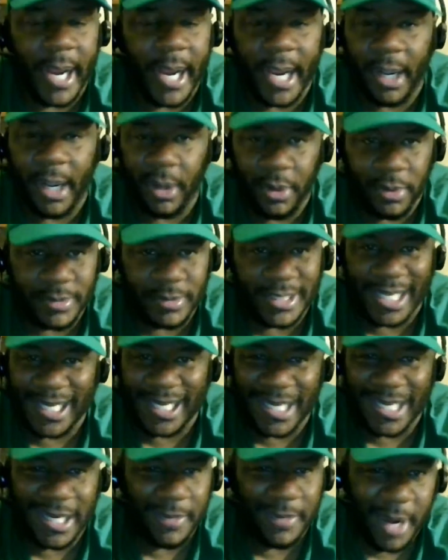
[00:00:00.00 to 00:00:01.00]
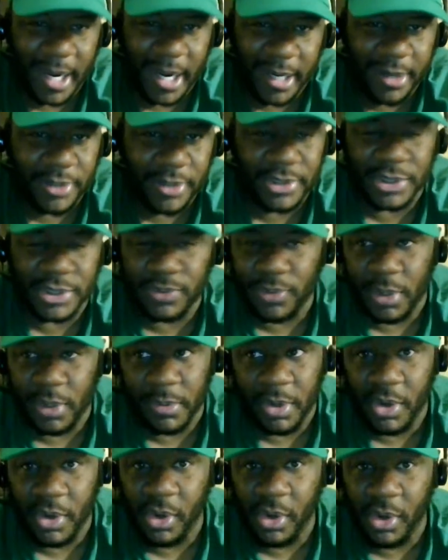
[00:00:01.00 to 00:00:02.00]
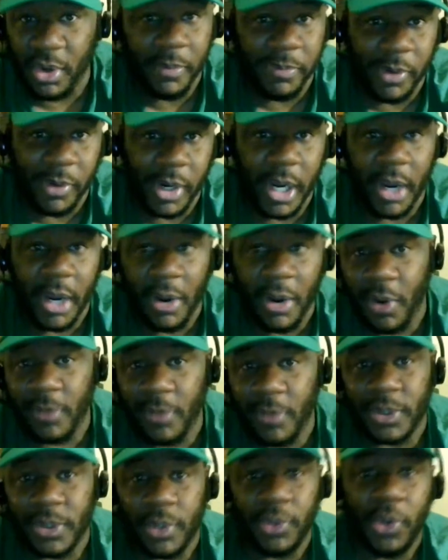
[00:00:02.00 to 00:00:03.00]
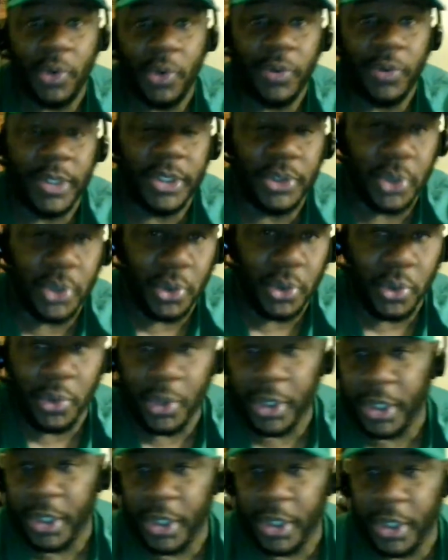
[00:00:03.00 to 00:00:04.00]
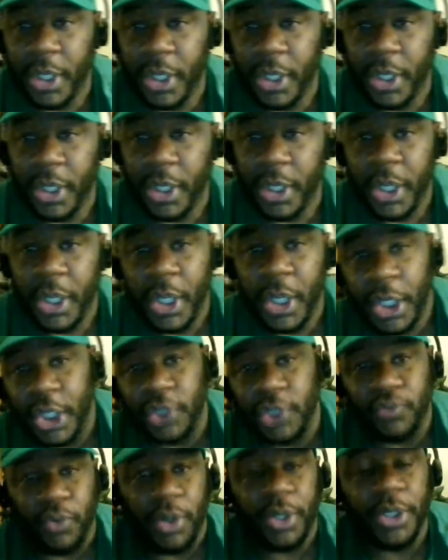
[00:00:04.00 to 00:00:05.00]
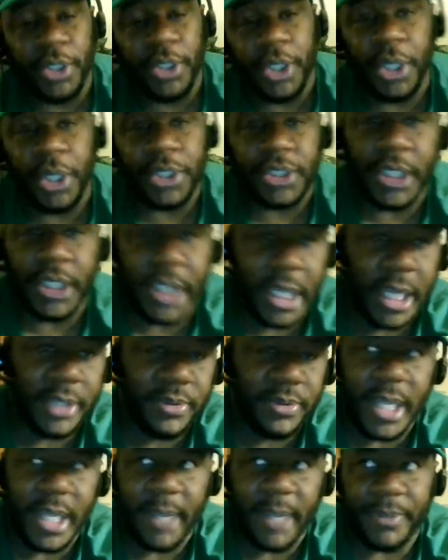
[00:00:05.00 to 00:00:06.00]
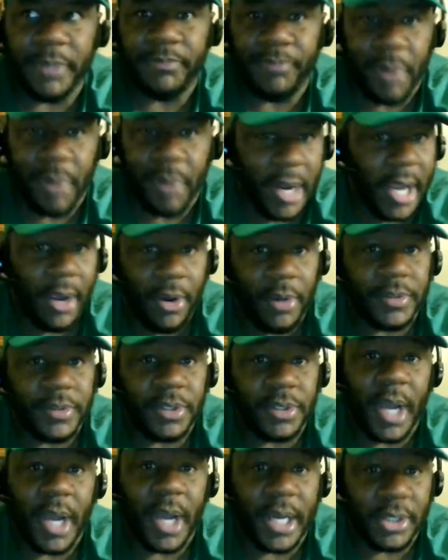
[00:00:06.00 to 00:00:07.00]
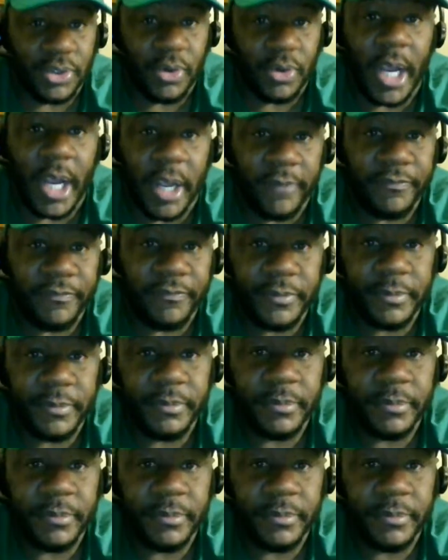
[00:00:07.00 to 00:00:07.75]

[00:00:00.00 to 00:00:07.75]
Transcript: Brad Holmes like everybody else is worried about. Oh, Brad Holmes don't know what he's doing. He's running this. He can't do that. But Brad Holmes know how to draft.